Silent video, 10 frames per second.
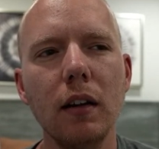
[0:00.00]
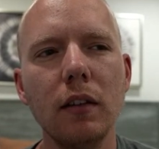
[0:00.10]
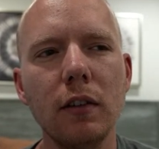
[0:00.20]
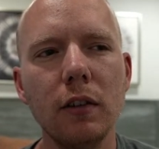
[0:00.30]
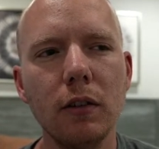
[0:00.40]

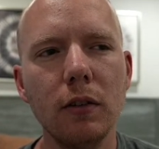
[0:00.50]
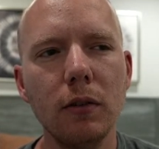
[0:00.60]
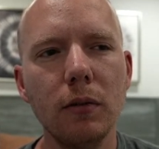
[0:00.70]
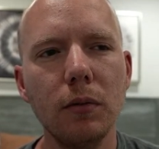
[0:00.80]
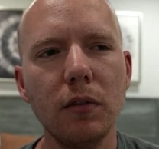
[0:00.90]

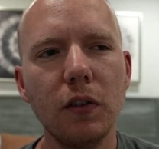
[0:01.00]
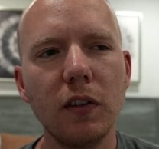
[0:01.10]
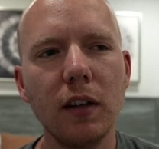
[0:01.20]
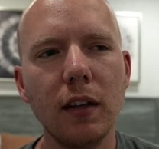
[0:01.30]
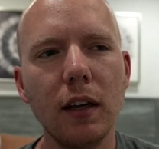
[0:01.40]
to
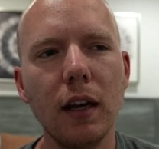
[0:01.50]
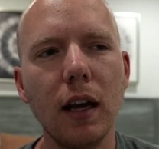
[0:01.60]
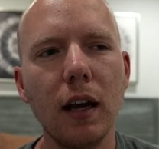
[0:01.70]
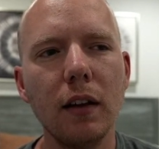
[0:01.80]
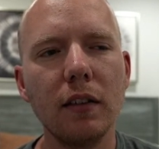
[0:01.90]
see
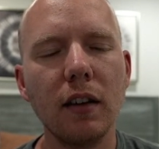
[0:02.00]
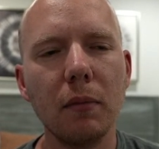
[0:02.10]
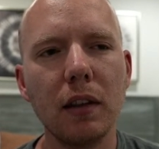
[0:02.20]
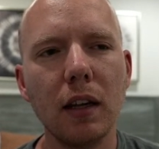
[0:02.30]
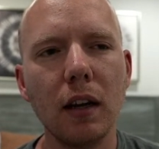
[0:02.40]

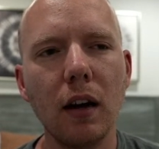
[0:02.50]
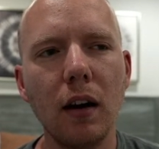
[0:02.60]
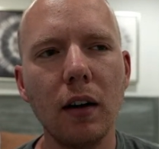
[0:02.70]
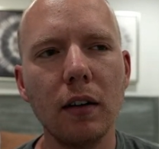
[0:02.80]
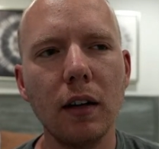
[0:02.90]
something
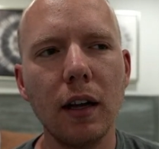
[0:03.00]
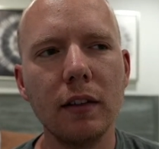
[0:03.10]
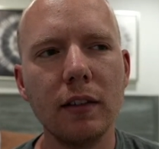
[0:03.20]
on a